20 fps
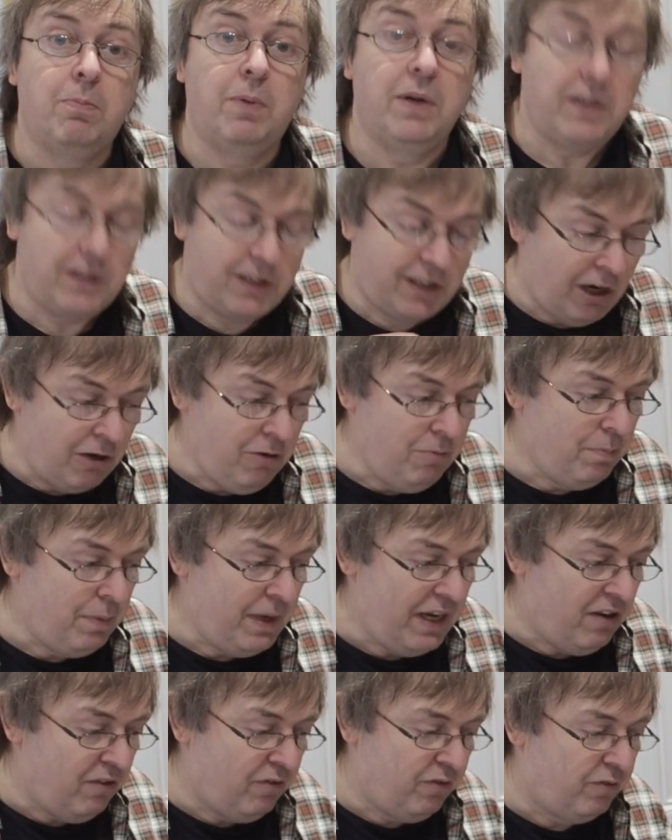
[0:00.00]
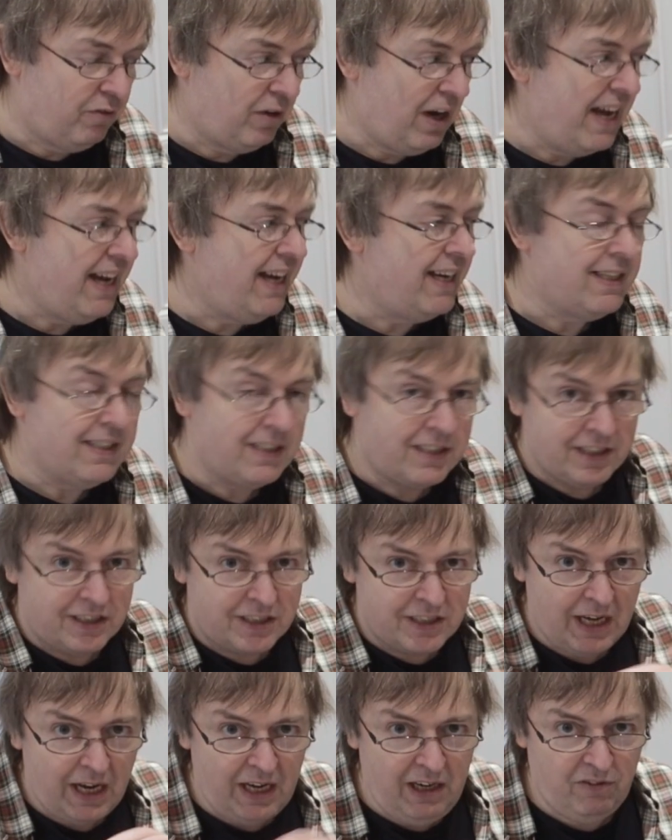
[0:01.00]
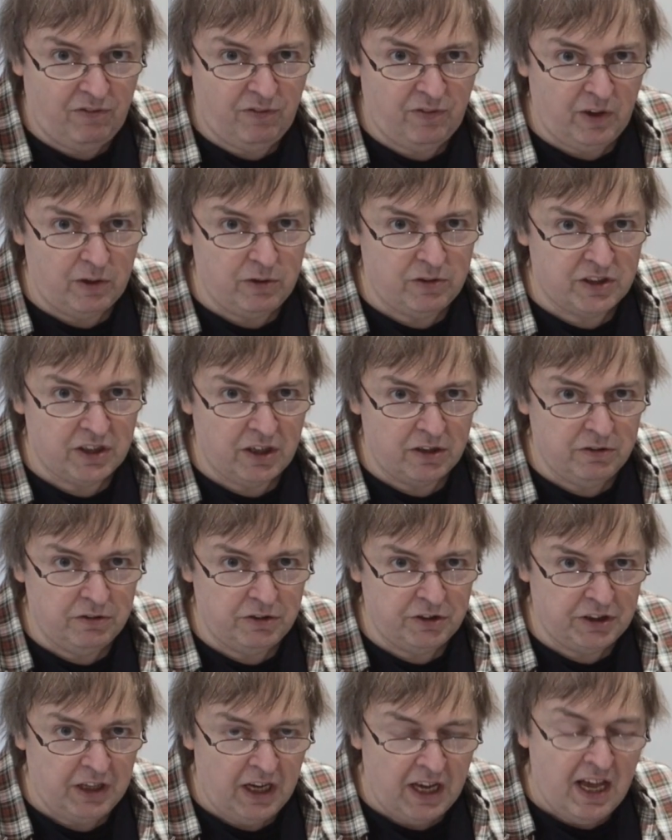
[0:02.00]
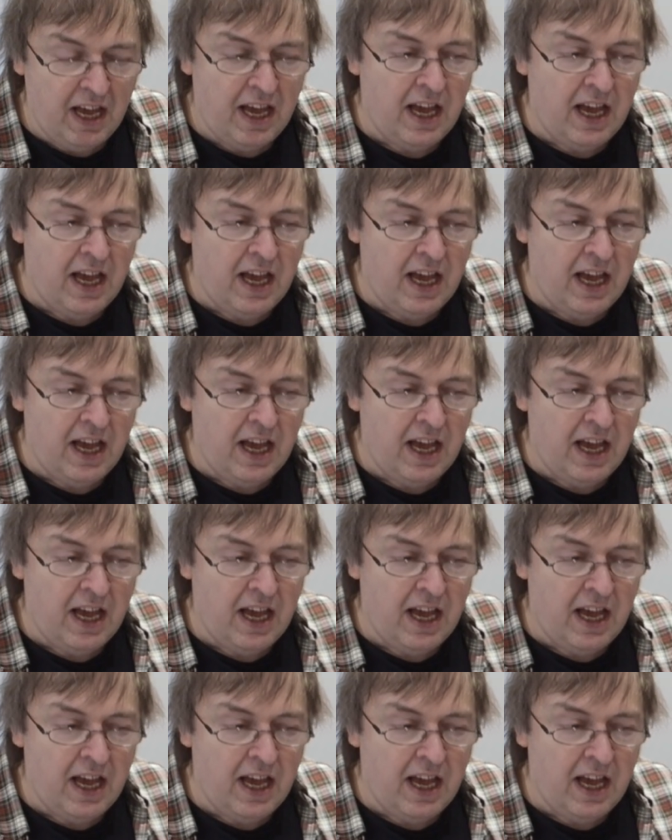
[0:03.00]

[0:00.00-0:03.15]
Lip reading: but don't be afraid to take photos